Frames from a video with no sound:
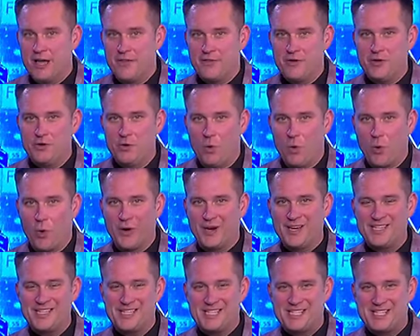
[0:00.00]
of the new
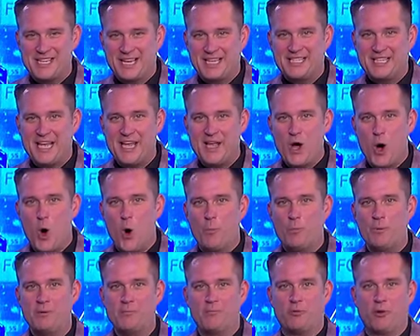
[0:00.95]
Oregon 6A
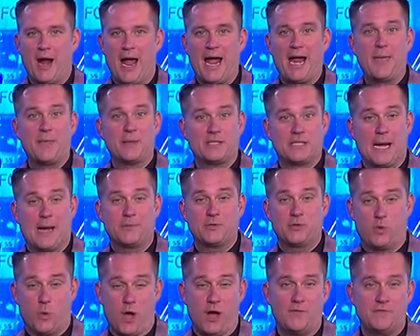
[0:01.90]
Open bracket. The top
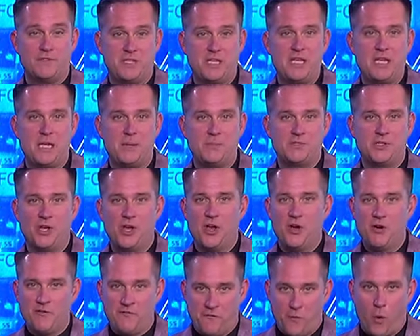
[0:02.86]
12 teams,
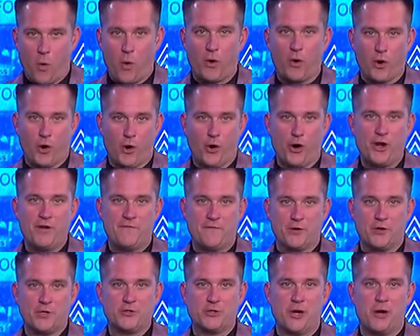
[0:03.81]
four earning
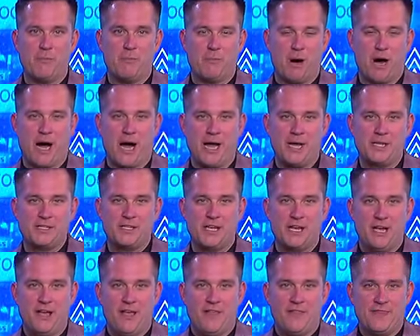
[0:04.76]
first round byes.
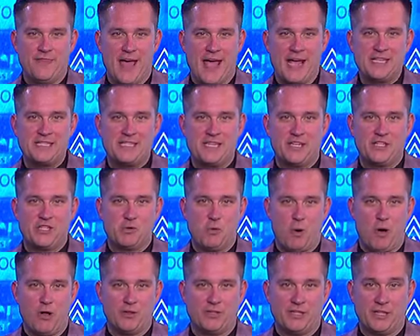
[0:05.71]
Night seeded
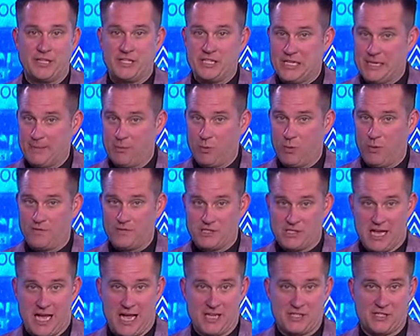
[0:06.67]
12th, and the Timberwolves
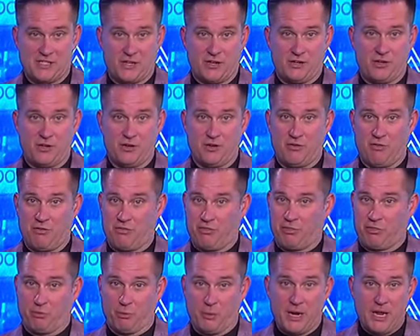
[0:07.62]
lost
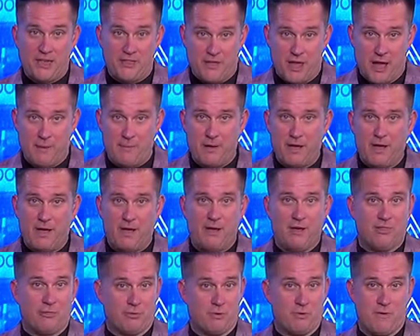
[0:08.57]
three of them.
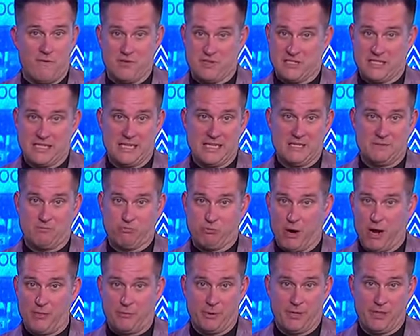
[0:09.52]
Three Rivers League's
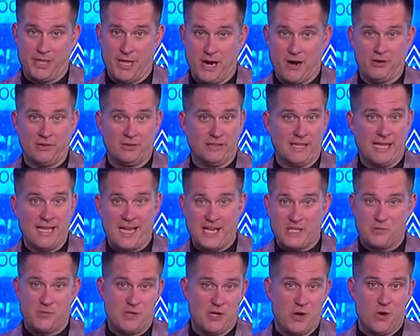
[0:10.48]
brethren there, Lake
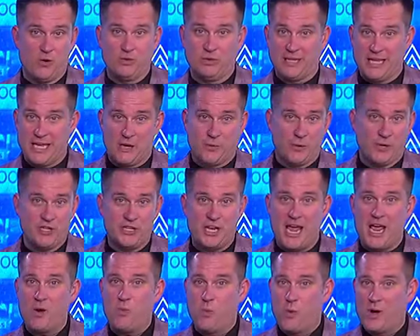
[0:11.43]
Oswego, Lakeridge,
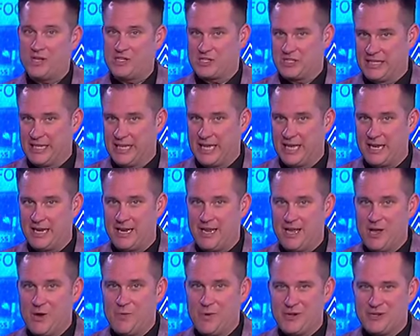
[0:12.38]
and West Linn.
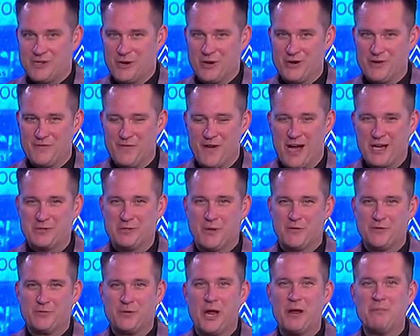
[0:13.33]
We turn to Fox
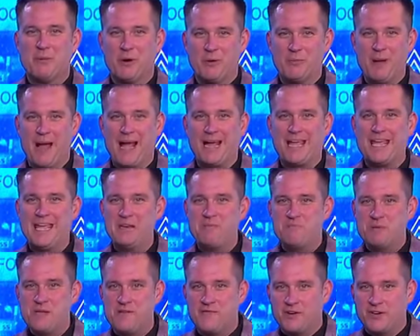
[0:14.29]
12's Craig Burnback
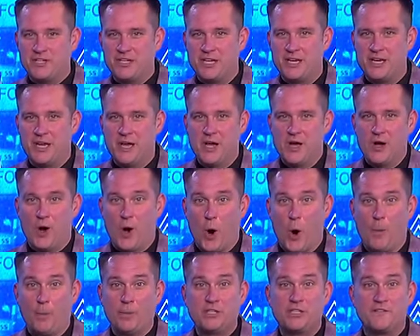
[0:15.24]
in Beaverton,
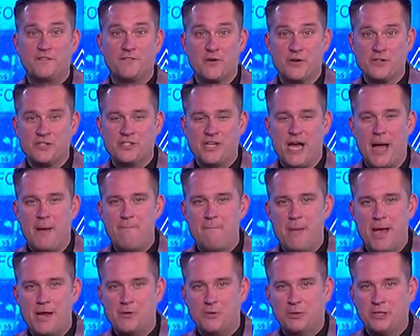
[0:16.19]
home to the first time
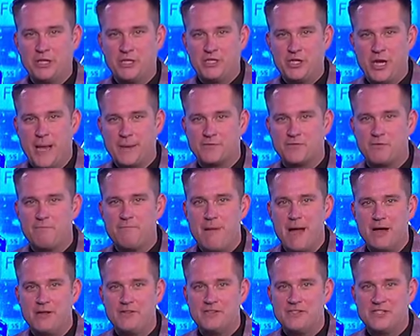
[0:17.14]
Metro League champs from
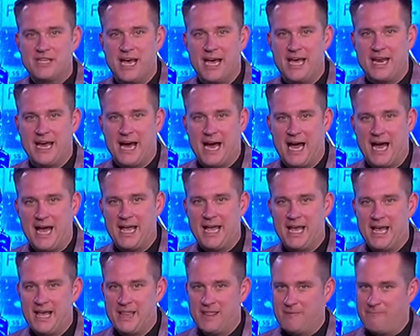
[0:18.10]
Mountainside High.
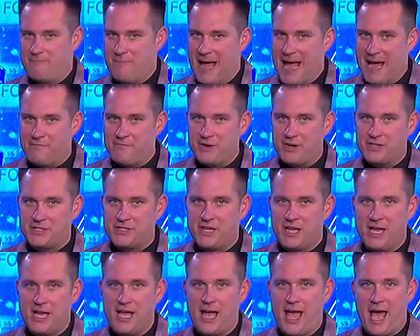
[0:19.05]
The Mavericks
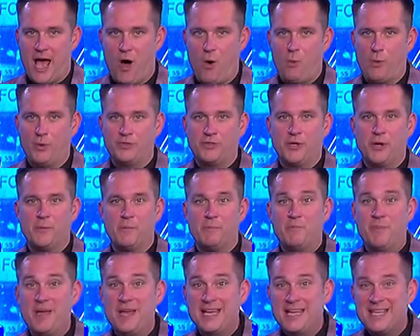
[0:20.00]
out with their
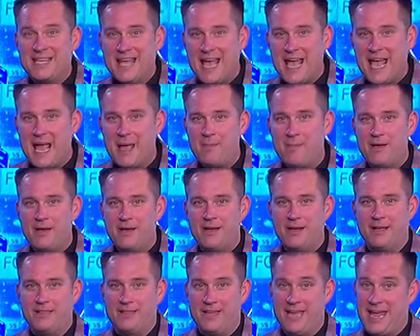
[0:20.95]
big game
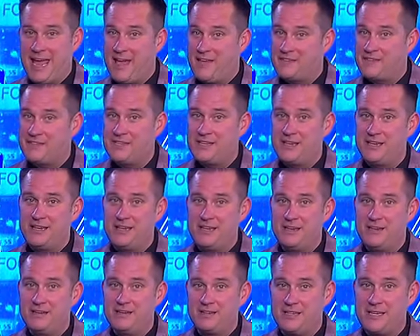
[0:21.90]
and the eighth seeded
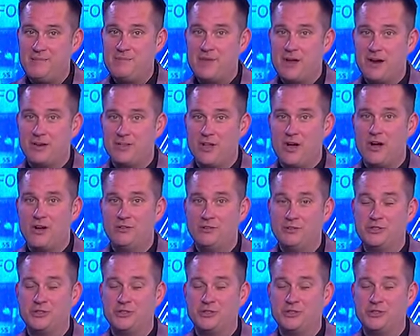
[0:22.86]
team there along